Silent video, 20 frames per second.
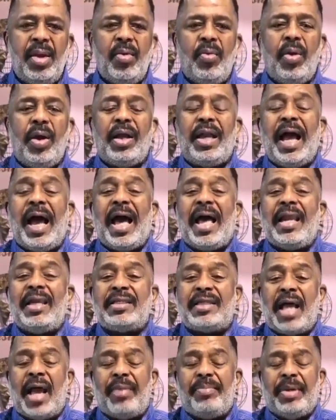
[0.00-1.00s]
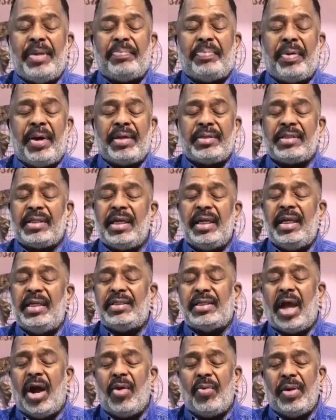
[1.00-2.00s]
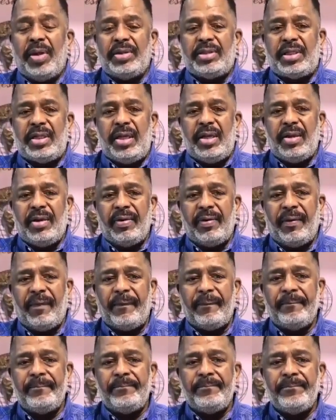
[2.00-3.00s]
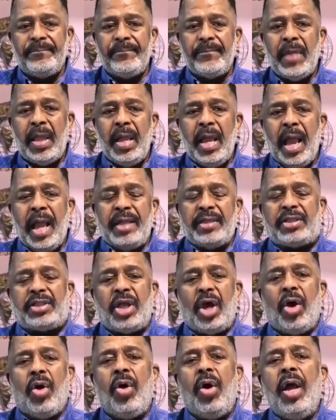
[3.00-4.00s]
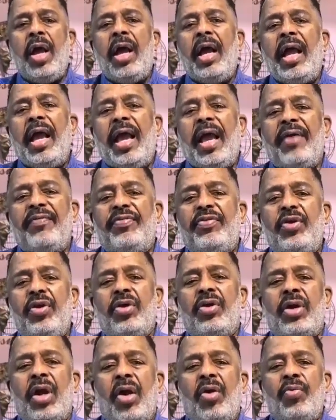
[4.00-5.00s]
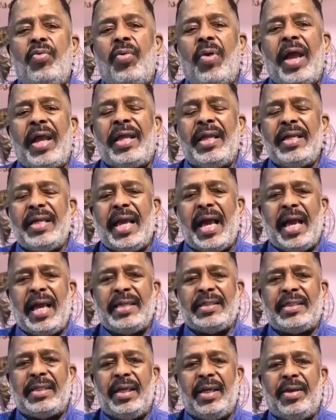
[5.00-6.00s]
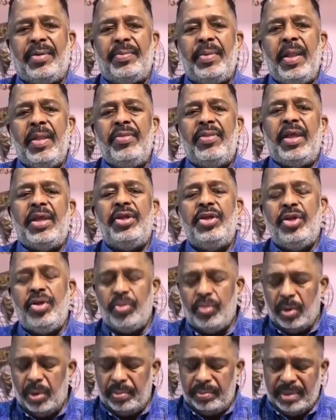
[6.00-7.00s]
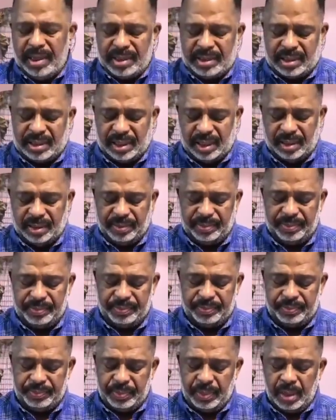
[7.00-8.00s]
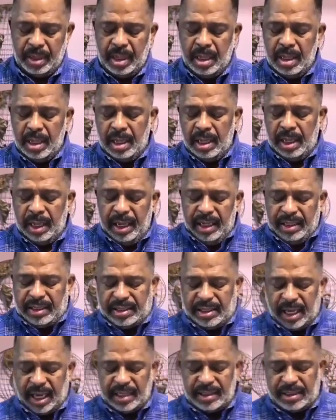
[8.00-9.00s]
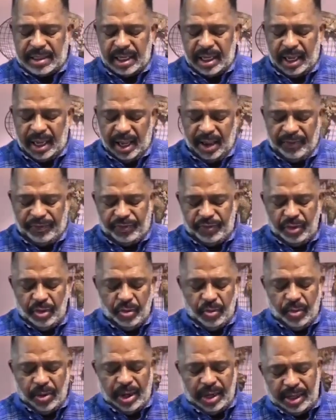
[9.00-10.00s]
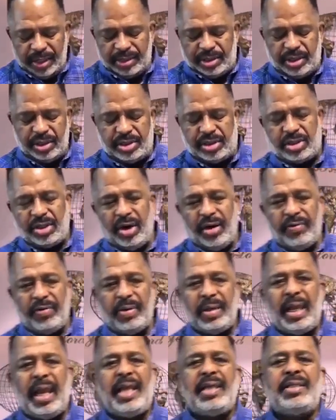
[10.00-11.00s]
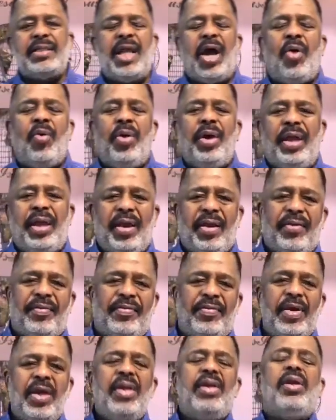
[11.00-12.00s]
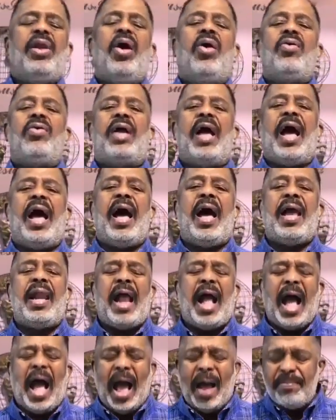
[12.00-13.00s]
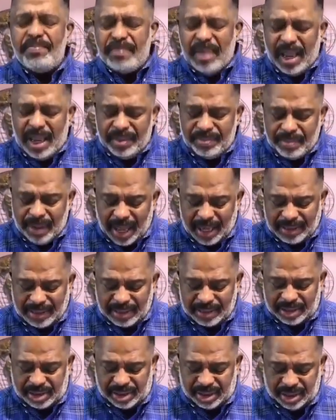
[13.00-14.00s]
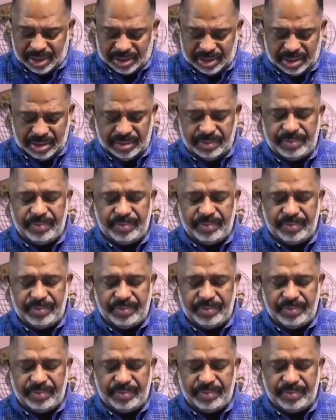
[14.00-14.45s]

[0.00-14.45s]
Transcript: Well, God is omnipresent, and he's always here. And so if you don't recognize him, then you will miss him. He says, if you're willing to serve him. There's no if. No, God, I made my decision.